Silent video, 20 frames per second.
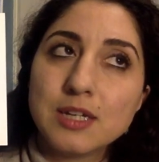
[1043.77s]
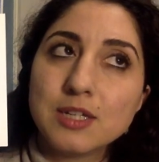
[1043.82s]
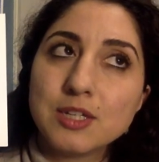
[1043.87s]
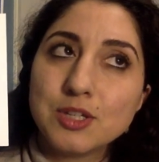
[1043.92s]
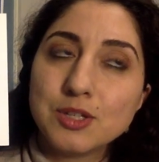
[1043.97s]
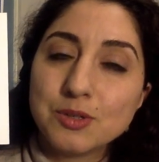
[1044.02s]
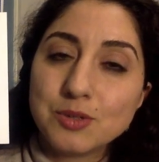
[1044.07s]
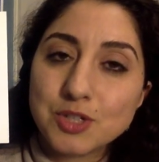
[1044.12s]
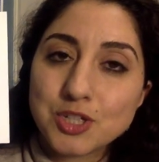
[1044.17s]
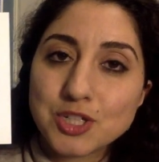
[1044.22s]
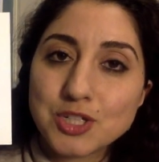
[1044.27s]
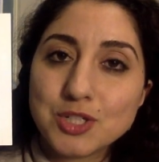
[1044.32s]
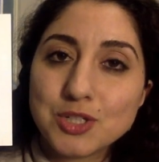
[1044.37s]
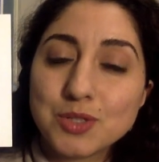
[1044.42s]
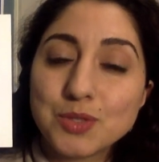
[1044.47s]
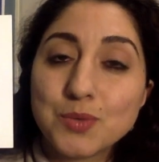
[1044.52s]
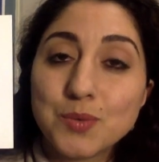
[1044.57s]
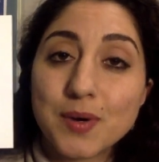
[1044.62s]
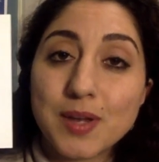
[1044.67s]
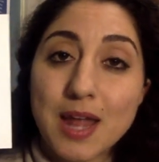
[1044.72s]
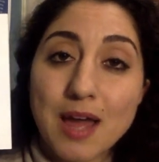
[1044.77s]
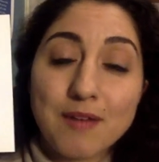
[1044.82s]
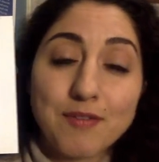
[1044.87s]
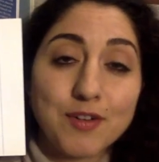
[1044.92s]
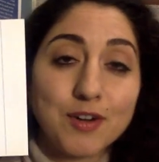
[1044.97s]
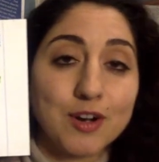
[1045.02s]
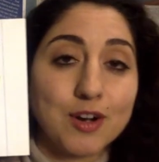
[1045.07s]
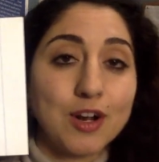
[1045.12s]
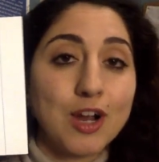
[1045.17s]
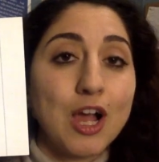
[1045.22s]
You should do
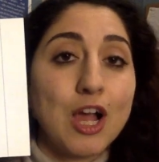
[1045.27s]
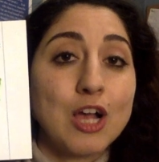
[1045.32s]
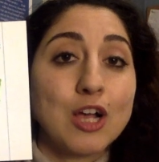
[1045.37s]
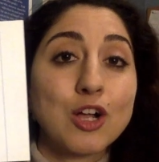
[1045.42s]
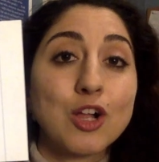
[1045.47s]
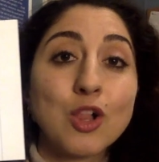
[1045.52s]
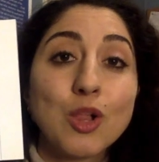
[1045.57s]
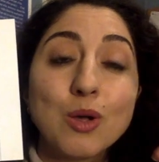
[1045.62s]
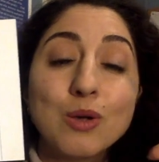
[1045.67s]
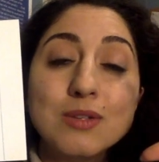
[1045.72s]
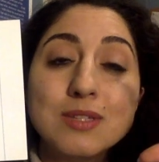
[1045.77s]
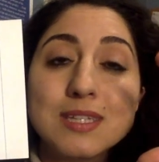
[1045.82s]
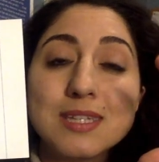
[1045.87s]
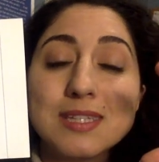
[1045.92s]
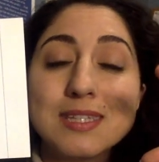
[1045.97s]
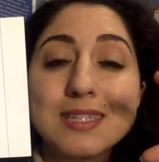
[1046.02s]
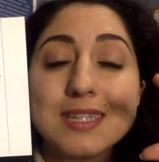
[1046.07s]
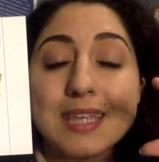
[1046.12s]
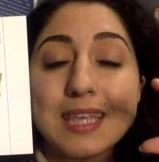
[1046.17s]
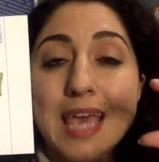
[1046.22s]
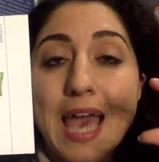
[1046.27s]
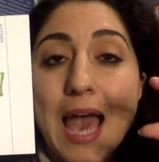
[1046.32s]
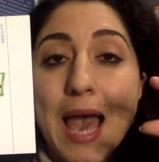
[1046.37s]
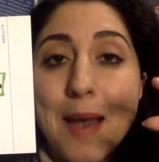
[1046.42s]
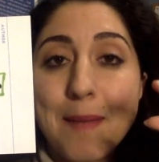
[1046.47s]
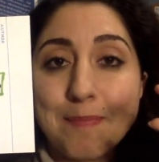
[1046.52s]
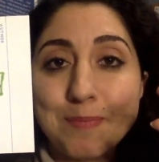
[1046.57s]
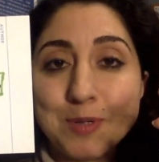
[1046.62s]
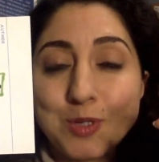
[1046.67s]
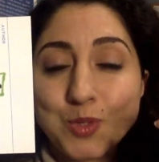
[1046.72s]
whatever closes the
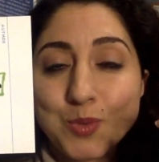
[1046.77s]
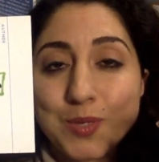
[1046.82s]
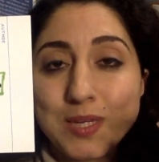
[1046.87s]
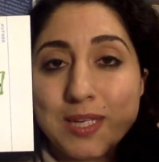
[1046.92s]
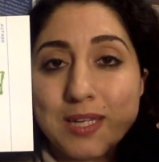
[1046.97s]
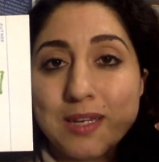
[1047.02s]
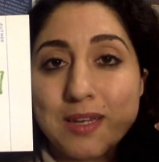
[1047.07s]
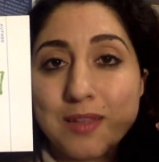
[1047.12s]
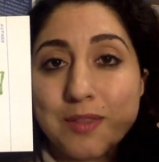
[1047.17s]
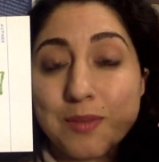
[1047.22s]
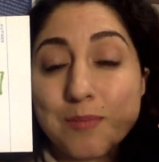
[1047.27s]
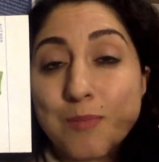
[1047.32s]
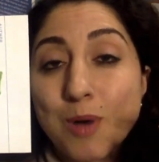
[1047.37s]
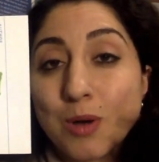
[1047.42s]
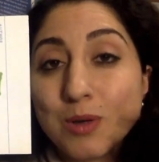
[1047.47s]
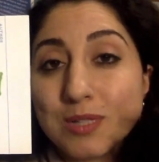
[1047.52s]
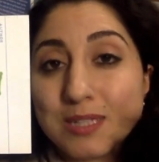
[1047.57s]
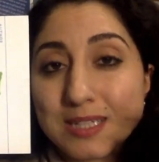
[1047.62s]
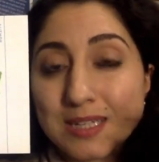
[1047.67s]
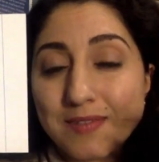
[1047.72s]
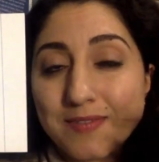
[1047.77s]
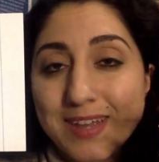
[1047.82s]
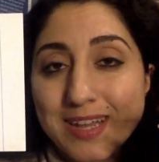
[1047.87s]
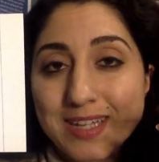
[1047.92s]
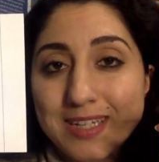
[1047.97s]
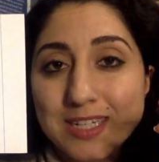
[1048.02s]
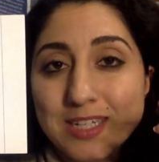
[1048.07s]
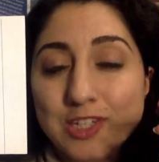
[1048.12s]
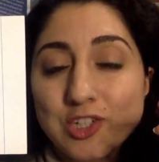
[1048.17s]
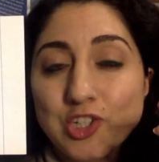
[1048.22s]
gap between the most
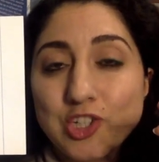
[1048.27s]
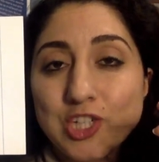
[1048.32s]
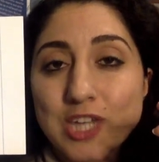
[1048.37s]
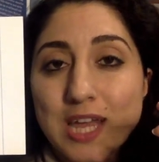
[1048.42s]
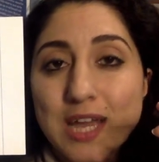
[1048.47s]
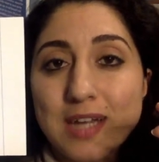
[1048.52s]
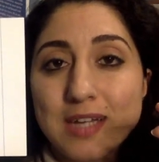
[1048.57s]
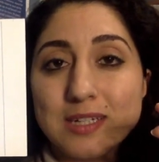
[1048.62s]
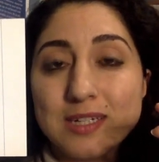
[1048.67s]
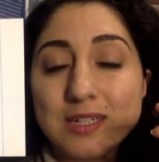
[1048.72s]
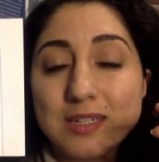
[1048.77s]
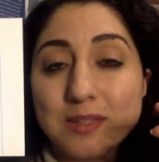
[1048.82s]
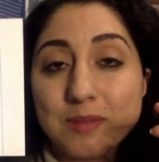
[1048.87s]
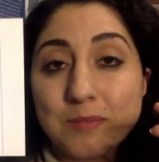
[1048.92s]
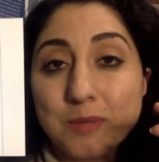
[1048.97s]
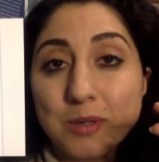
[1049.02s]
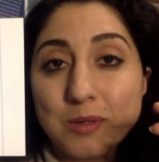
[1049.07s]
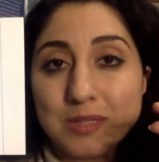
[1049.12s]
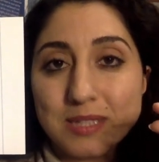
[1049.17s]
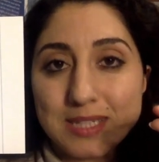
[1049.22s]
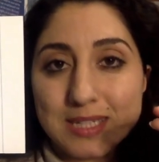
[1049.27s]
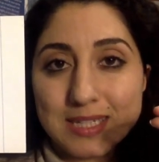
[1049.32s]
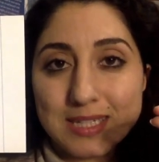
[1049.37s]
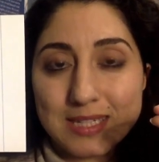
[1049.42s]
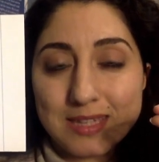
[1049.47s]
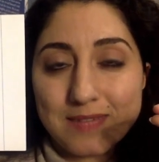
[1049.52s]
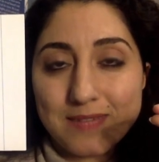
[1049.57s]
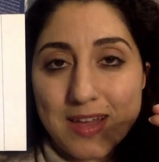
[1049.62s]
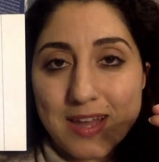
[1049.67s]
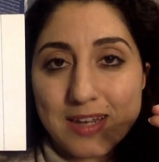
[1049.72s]
advantaged and the most
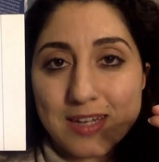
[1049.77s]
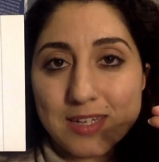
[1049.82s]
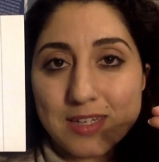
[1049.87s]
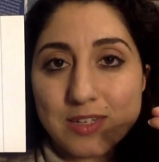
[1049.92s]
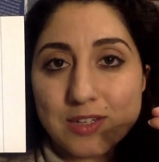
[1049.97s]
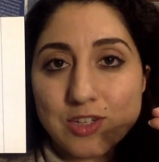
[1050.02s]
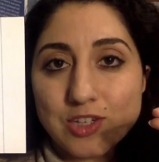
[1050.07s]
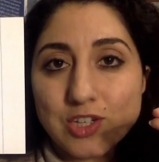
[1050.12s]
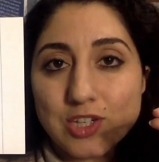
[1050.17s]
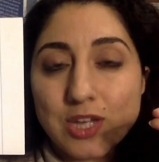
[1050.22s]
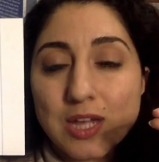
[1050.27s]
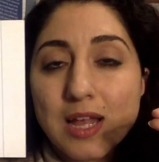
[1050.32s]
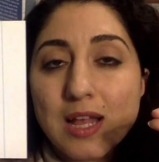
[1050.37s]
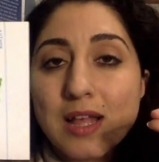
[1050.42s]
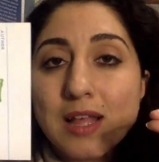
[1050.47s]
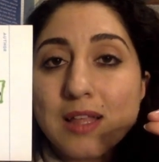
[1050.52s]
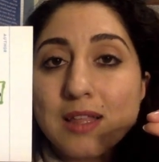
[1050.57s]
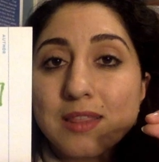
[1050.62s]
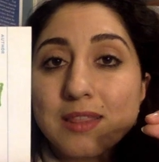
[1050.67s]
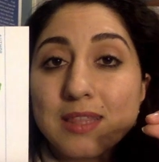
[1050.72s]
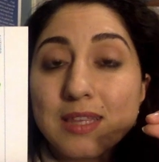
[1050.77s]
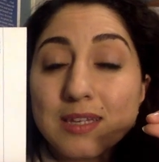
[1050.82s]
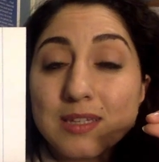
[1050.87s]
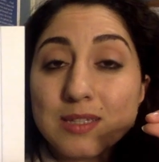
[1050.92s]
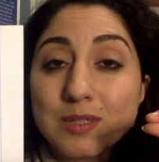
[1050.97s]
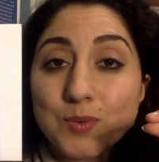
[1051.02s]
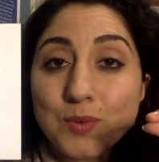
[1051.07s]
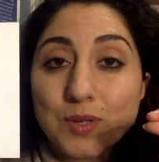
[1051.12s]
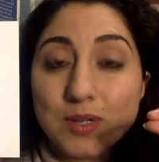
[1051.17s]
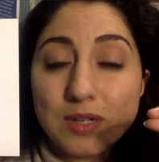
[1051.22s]
disadvantaged.
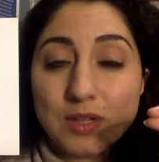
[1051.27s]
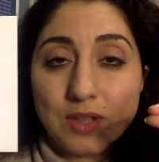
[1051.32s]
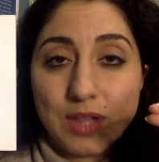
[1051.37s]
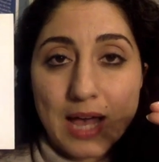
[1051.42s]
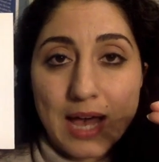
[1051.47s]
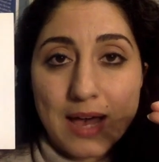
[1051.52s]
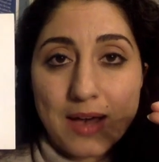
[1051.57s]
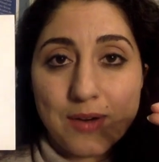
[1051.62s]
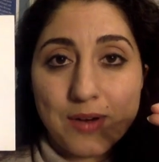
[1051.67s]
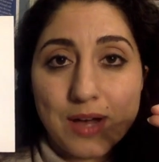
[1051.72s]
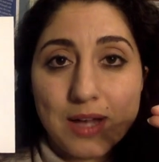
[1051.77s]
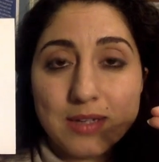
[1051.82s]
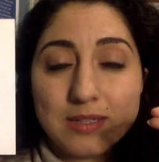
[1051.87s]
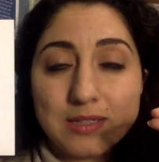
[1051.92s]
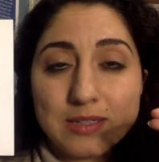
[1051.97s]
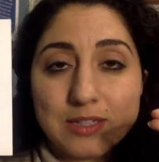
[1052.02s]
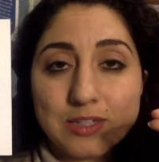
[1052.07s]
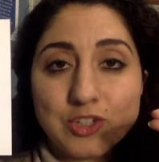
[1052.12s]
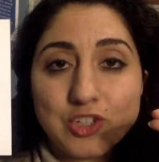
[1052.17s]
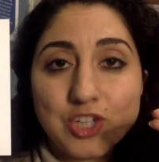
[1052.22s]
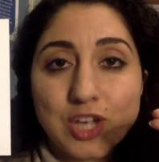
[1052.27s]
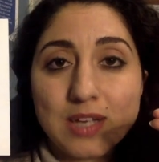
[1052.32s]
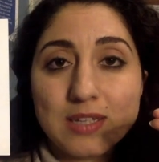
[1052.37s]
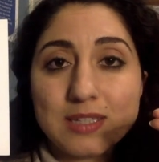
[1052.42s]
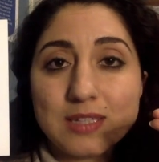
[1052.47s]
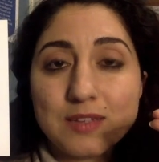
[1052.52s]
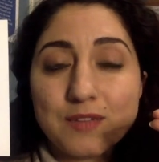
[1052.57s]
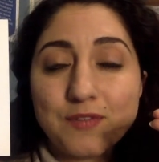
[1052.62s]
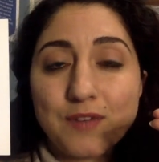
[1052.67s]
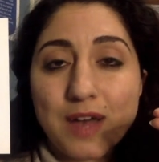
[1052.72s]
This would allow us to
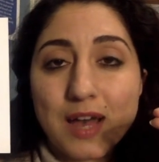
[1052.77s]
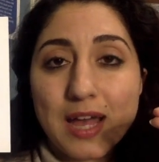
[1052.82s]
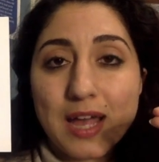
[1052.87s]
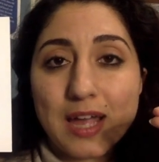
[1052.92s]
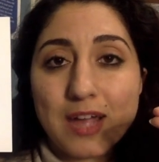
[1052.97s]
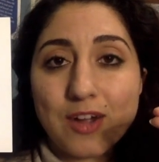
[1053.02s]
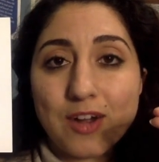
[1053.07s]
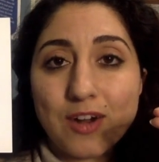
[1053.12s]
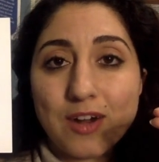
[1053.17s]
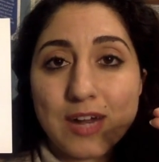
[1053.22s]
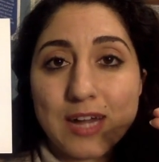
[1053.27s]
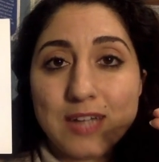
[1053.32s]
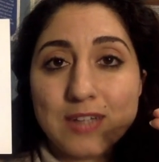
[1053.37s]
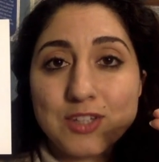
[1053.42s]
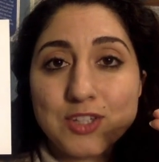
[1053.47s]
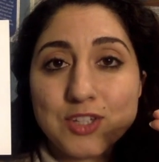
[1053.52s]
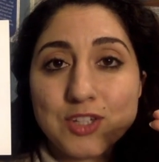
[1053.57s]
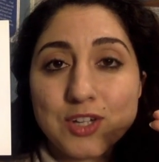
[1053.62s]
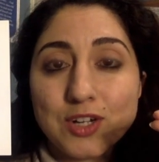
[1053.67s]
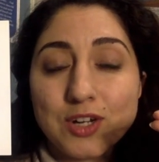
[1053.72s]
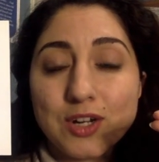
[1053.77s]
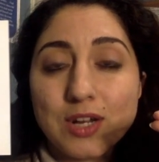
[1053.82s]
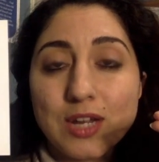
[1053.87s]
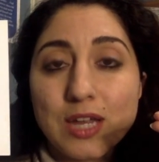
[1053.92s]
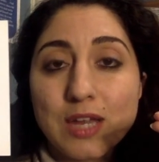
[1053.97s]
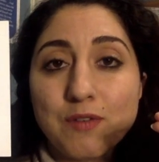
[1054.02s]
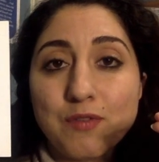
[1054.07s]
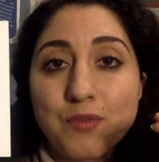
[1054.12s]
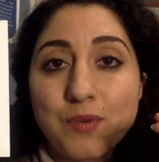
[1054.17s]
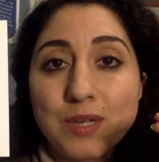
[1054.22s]
justify our answer
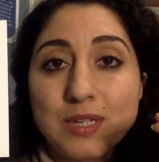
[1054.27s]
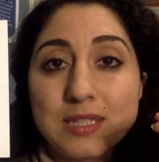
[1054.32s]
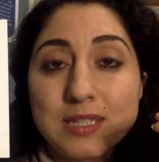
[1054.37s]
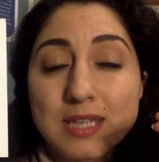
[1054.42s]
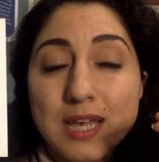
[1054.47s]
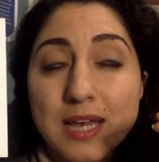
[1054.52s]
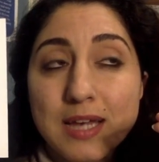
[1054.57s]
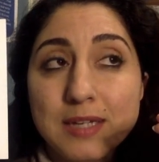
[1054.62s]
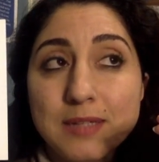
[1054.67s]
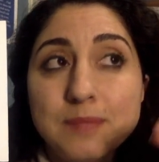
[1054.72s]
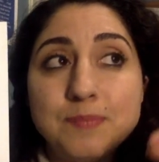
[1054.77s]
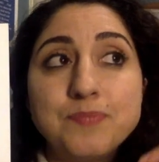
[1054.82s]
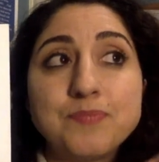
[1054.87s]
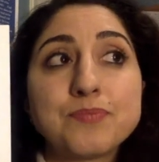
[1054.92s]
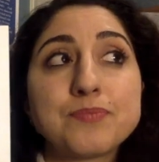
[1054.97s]
if we said,